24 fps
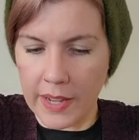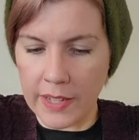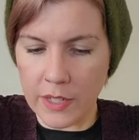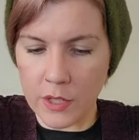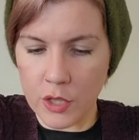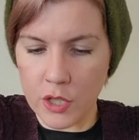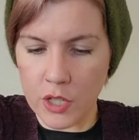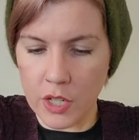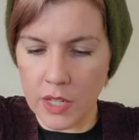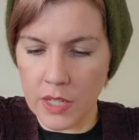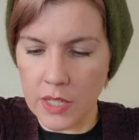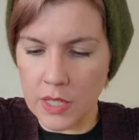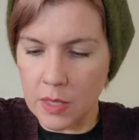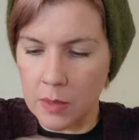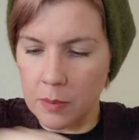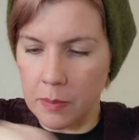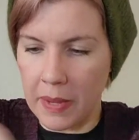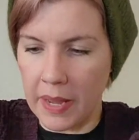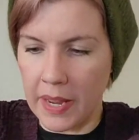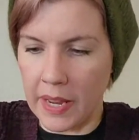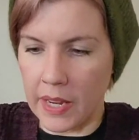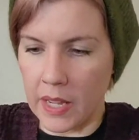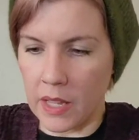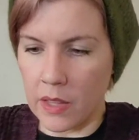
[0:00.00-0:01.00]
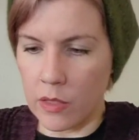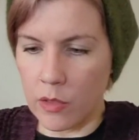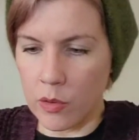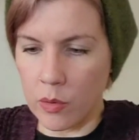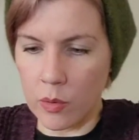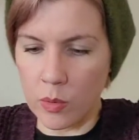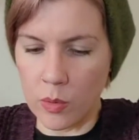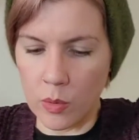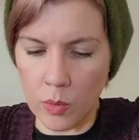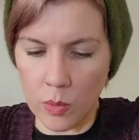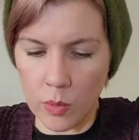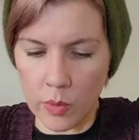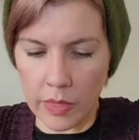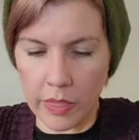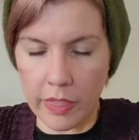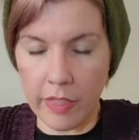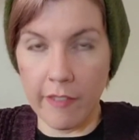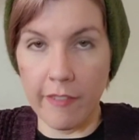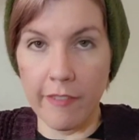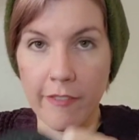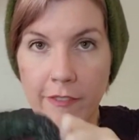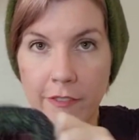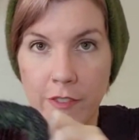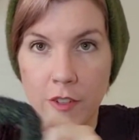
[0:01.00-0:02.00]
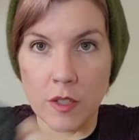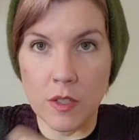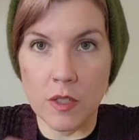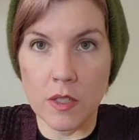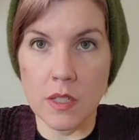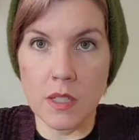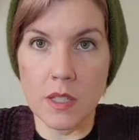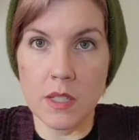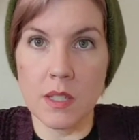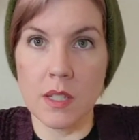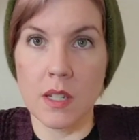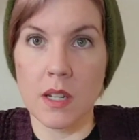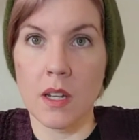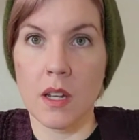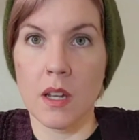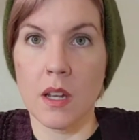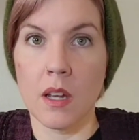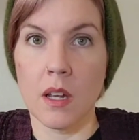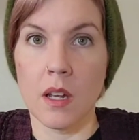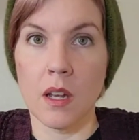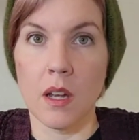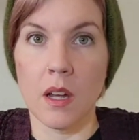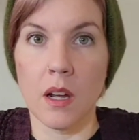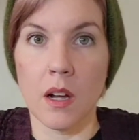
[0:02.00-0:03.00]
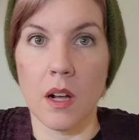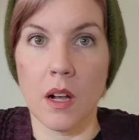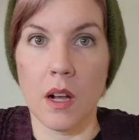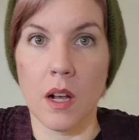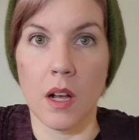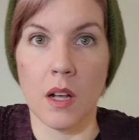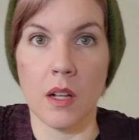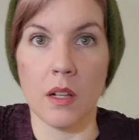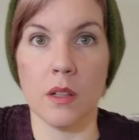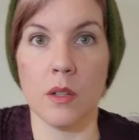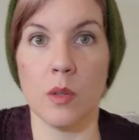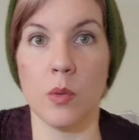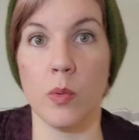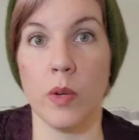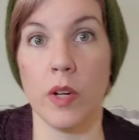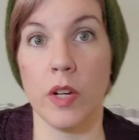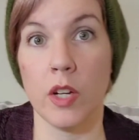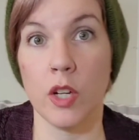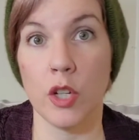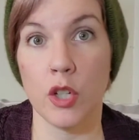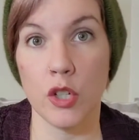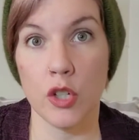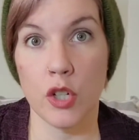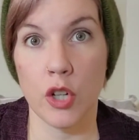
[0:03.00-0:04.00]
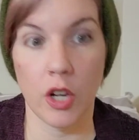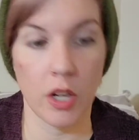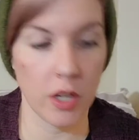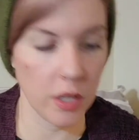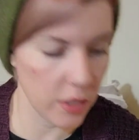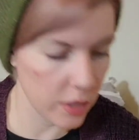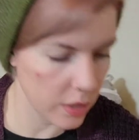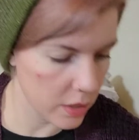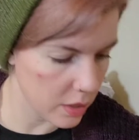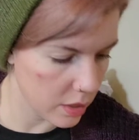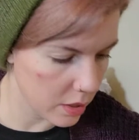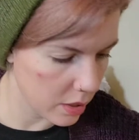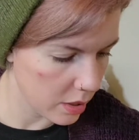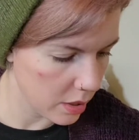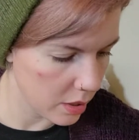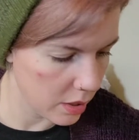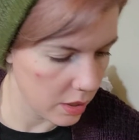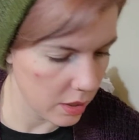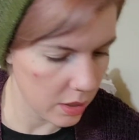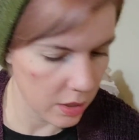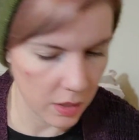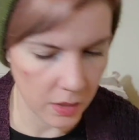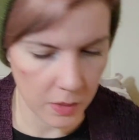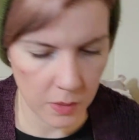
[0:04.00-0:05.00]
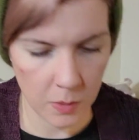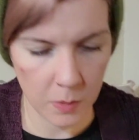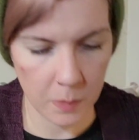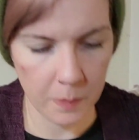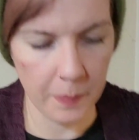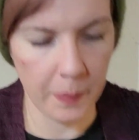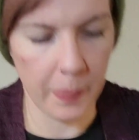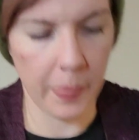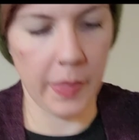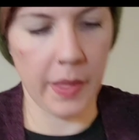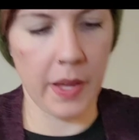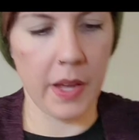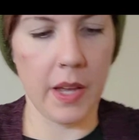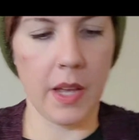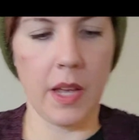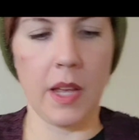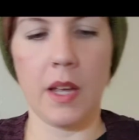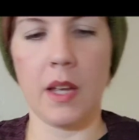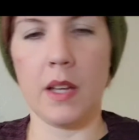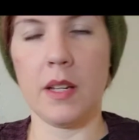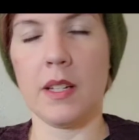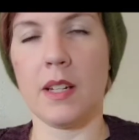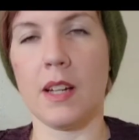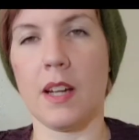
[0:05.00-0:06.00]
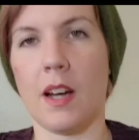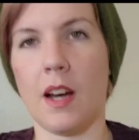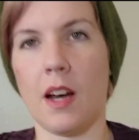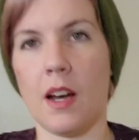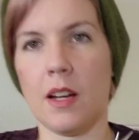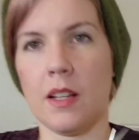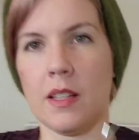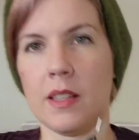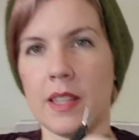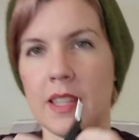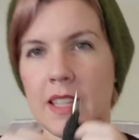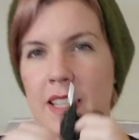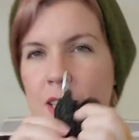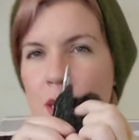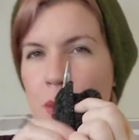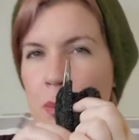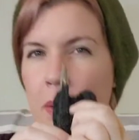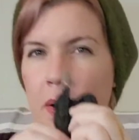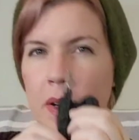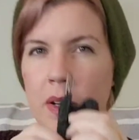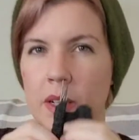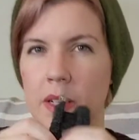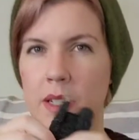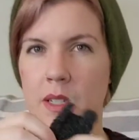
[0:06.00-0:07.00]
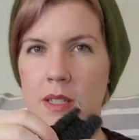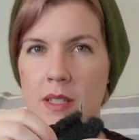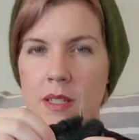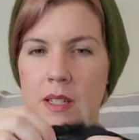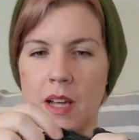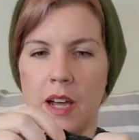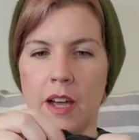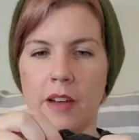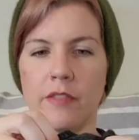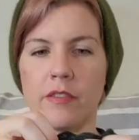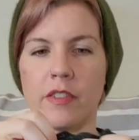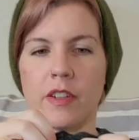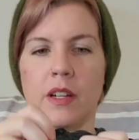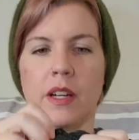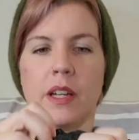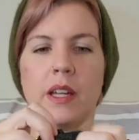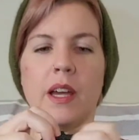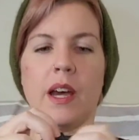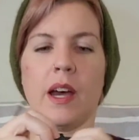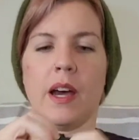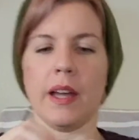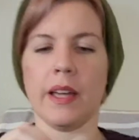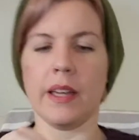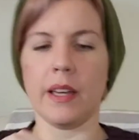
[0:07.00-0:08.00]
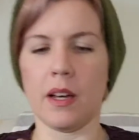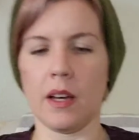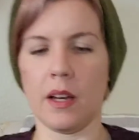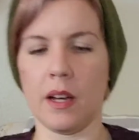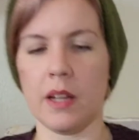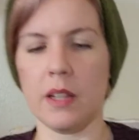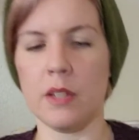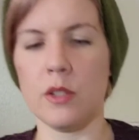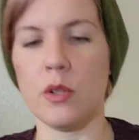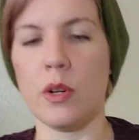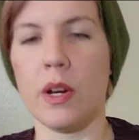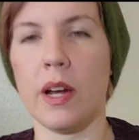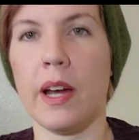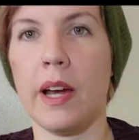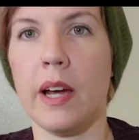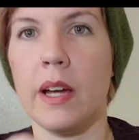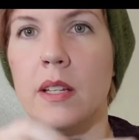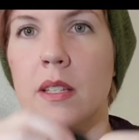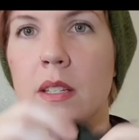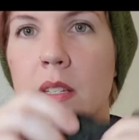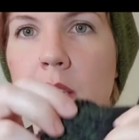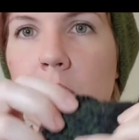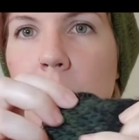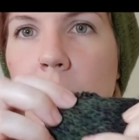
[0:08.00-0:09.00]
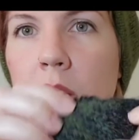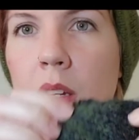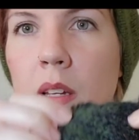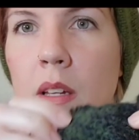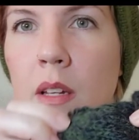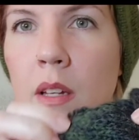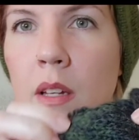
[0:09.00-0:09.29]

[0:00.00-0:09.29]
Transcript: I just made it through the first colorwork chart, and this part is not very high contrast.